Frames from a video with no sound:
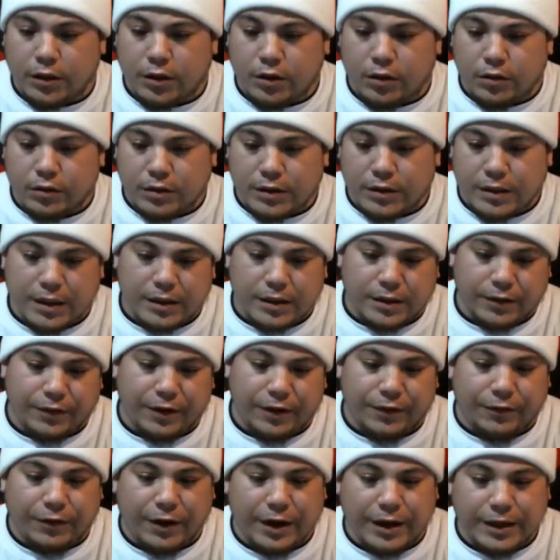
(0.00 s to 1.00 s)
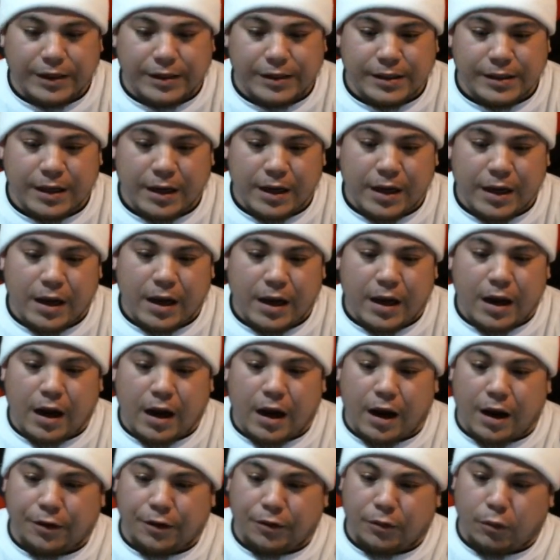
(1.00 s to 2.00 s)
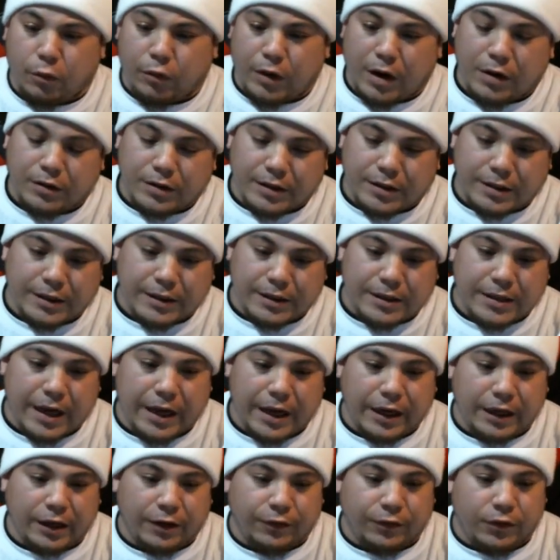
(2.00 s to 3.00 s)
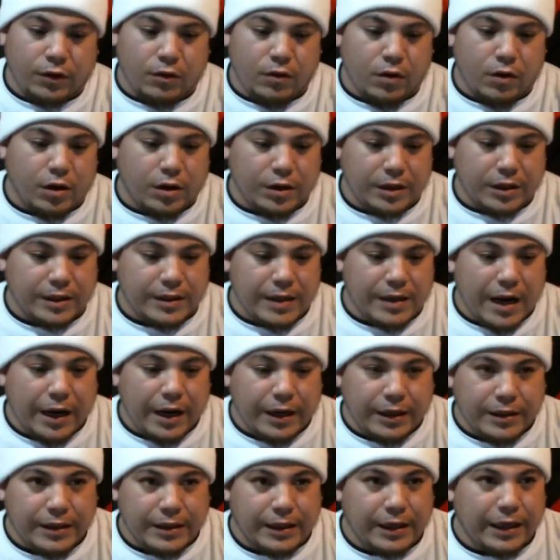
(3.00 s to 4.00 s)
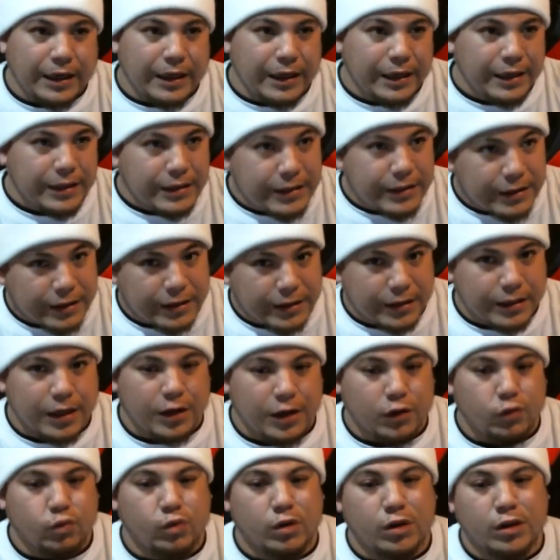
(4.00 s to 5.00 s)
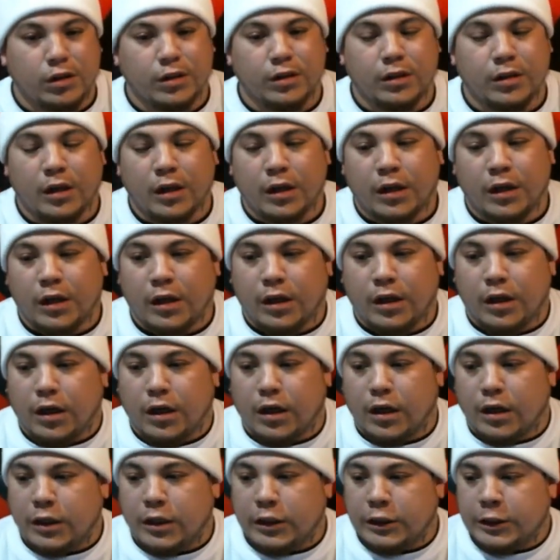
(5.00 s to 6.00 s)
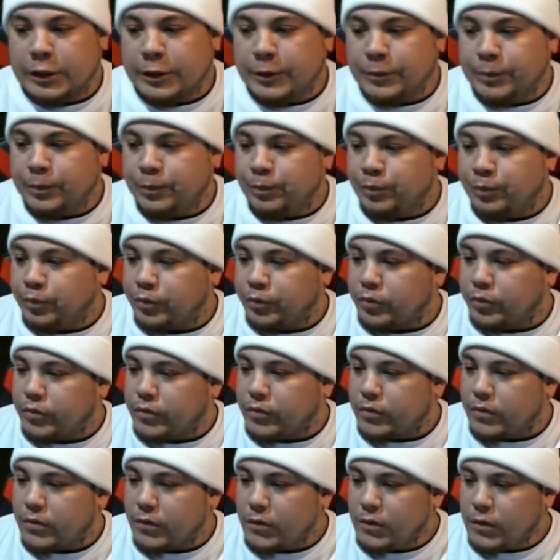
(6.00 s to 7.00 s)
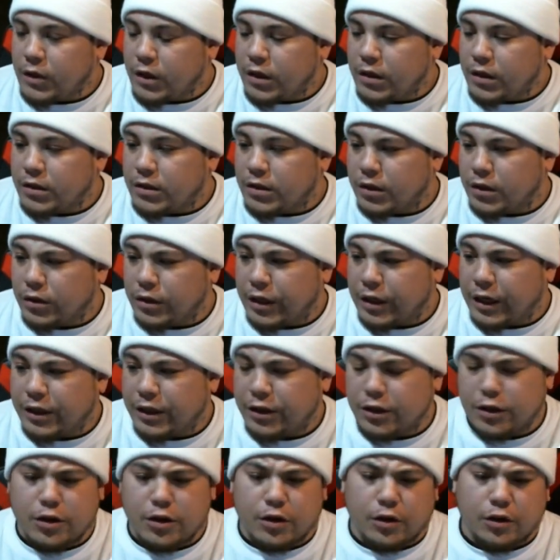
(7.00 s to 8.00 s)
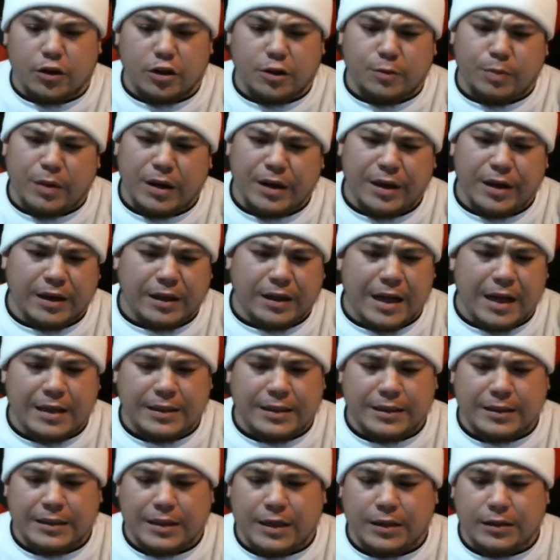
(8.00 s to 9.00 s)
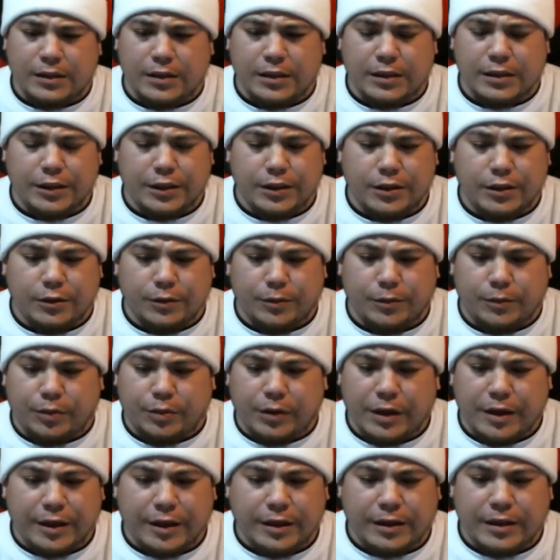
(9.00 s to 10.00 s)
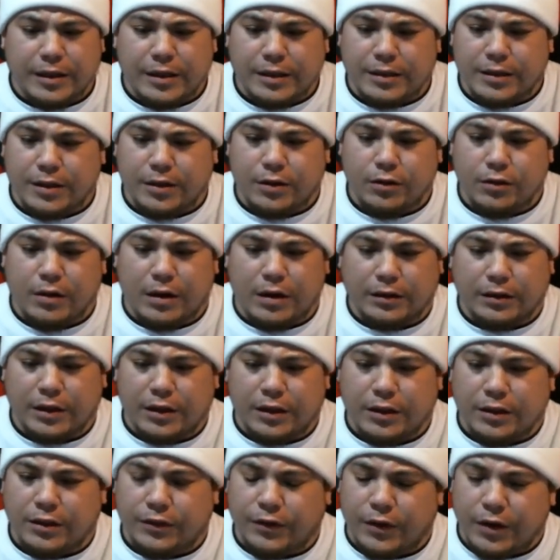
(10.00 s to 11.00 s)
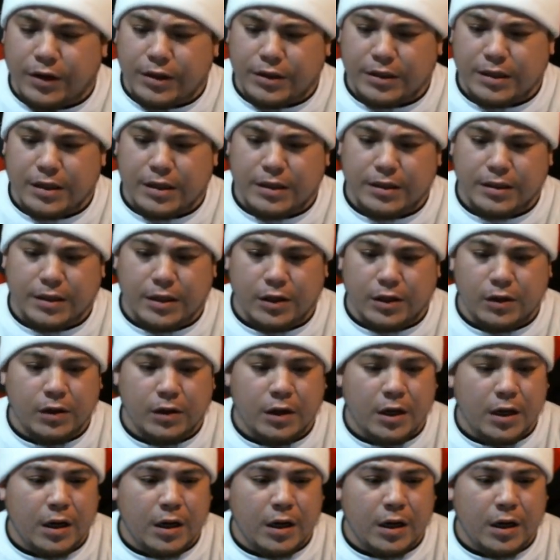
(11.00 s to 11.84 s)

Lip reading: sense of advice on the routes to take if you are deciding to get into the gun world. Um, so yeah, there's plenty of classes out there. Plenty of things to do out there as far as guns go.